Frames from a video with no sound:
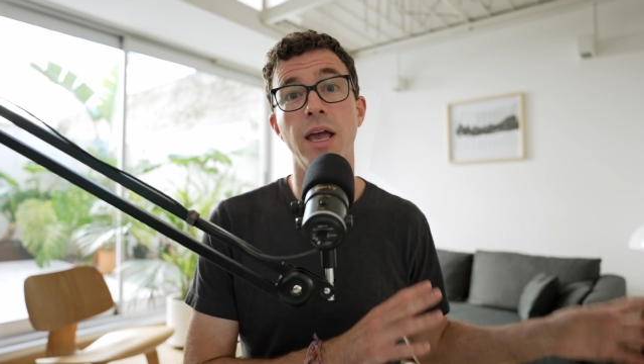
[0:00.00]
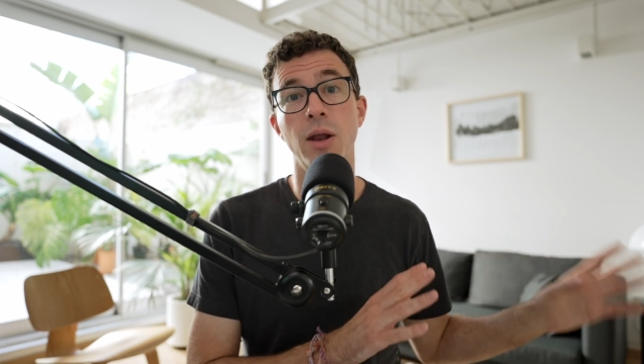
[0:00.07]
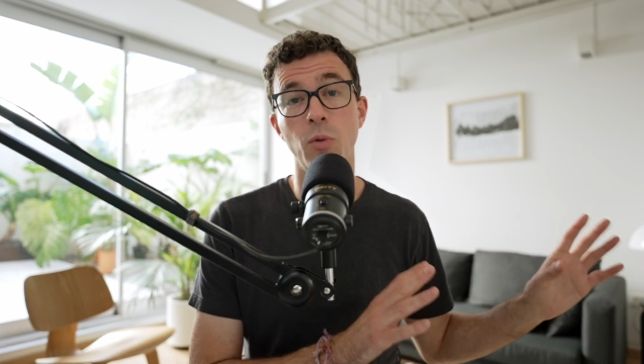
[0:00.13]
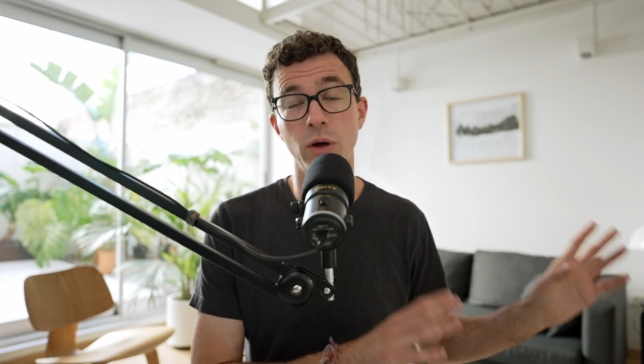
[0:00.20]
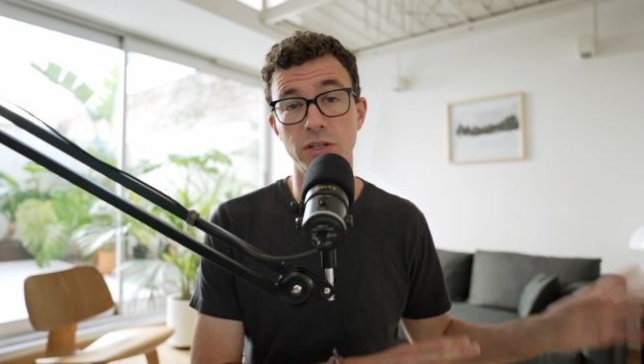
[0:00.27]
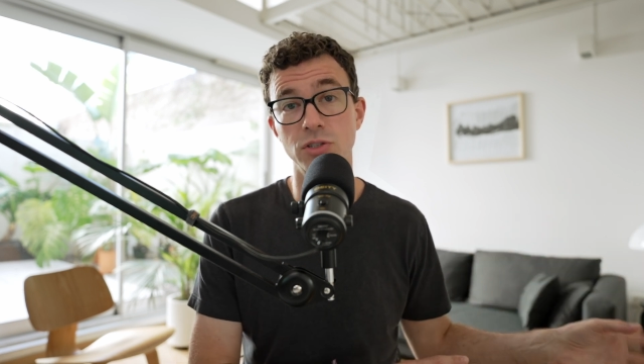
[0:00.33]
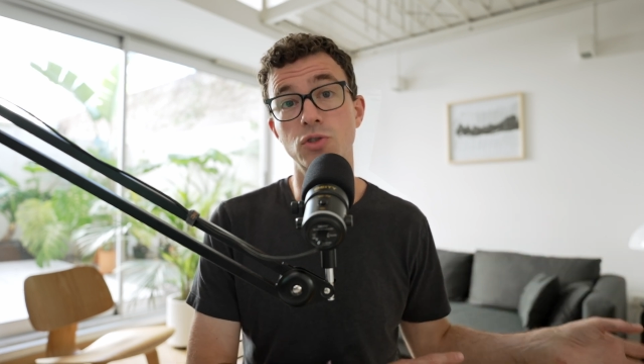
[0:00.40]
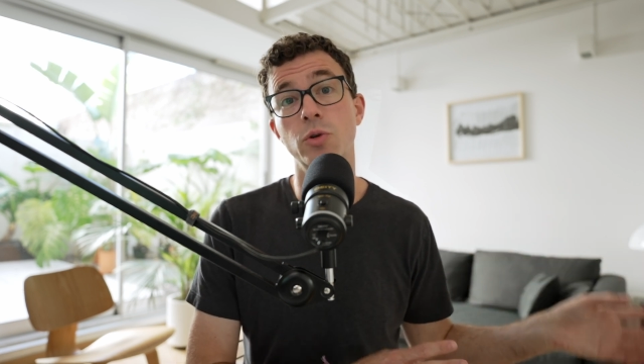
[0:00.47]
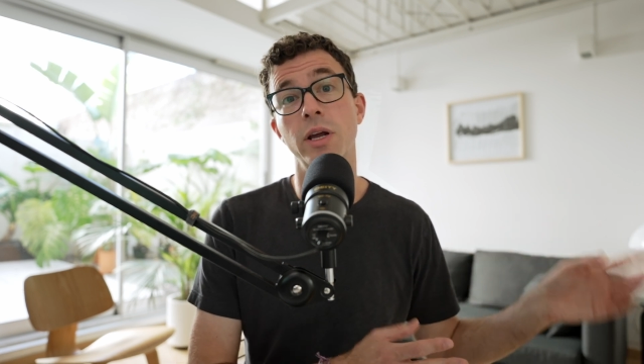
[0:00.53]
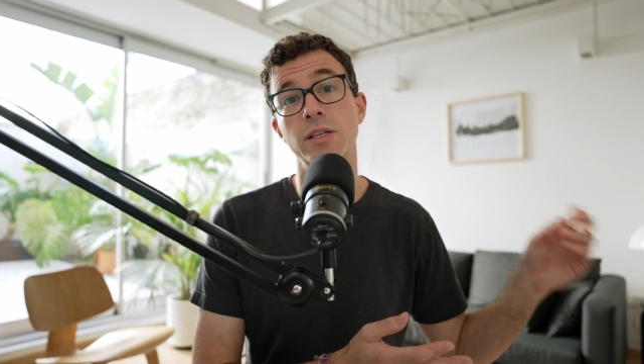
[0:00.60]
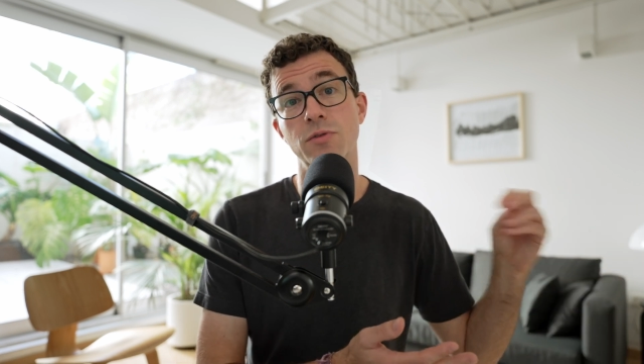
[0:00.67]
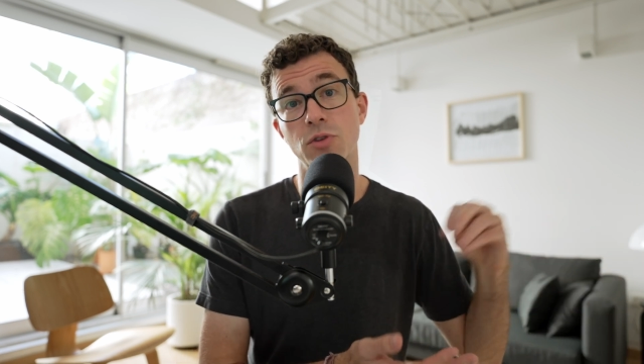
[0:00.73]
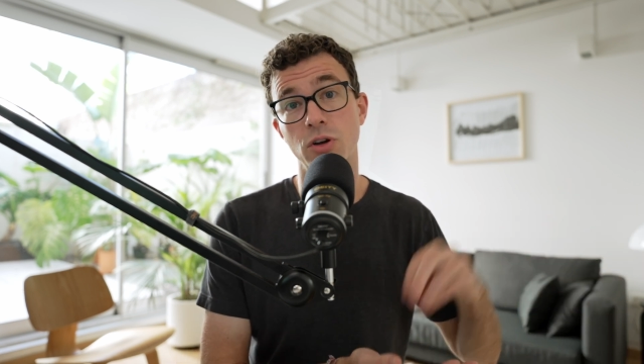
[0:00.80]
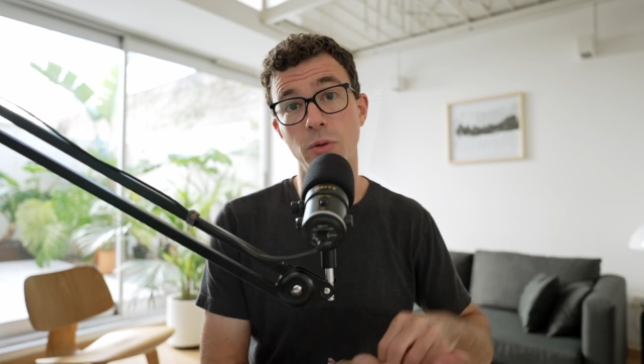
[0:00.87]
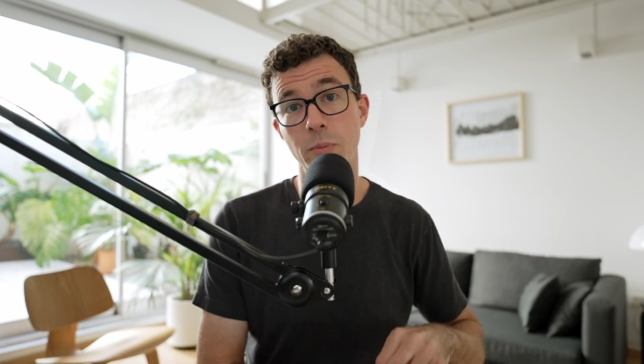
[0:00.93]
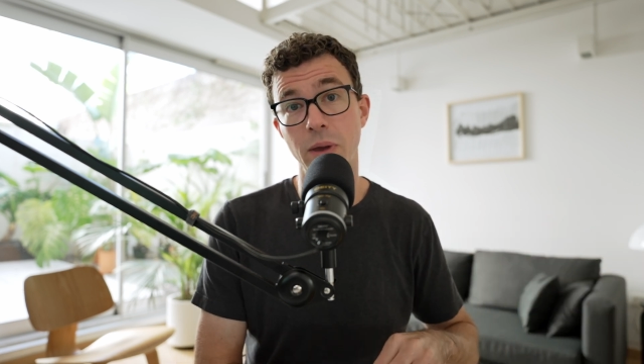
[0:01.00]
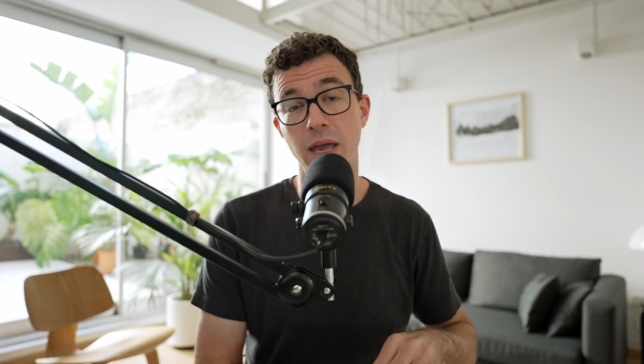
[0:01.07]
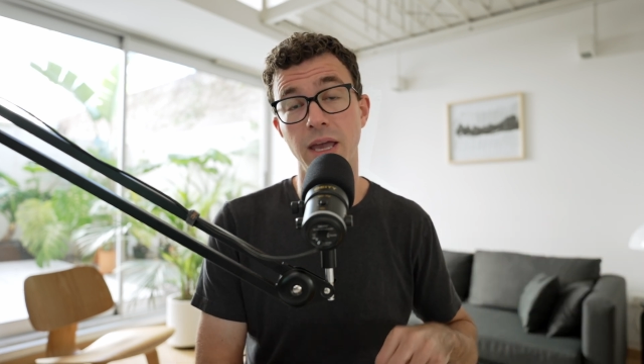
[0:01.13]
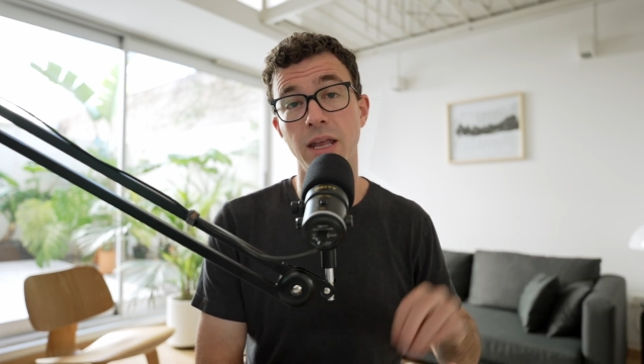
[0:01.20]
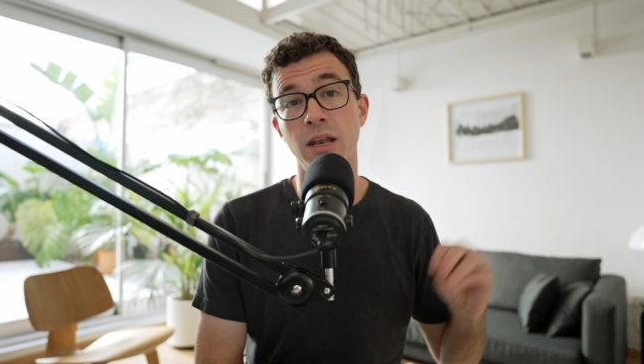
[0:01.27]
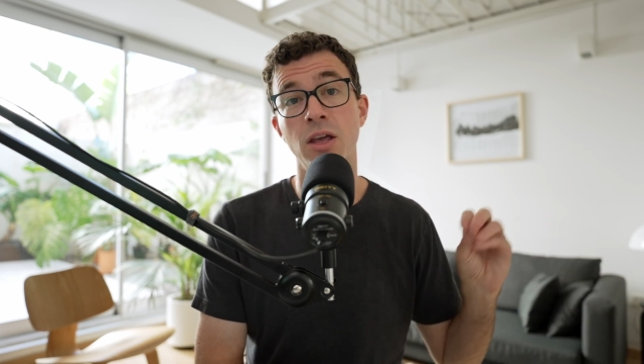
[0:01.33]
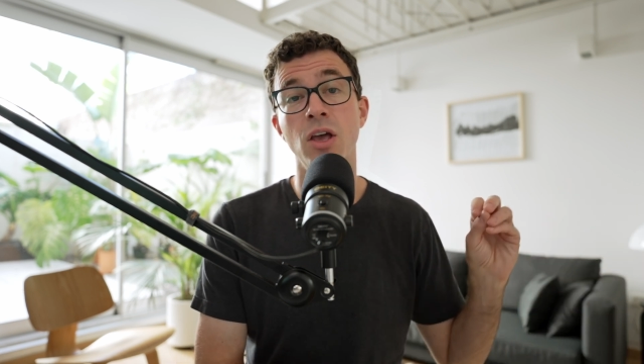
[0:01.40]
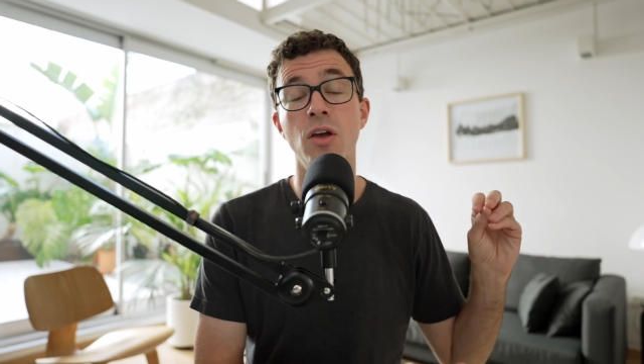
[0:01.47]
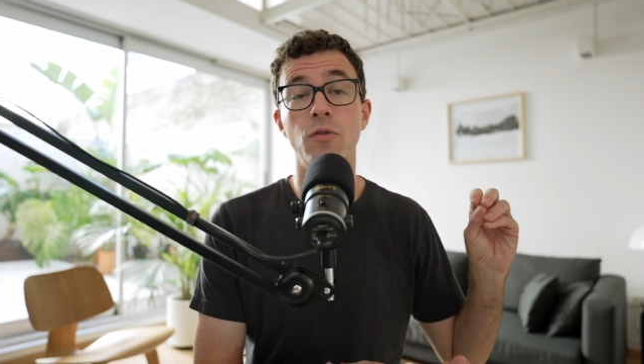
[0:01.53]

and want to transfer your domain